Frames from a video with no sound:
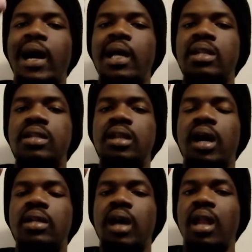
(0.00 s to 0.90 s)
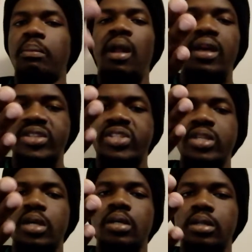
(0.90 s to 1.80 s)
and
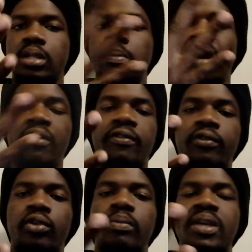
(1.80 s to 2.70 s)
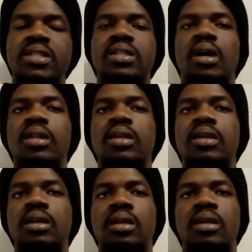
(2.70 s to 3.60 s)
Malacia, the back four basically,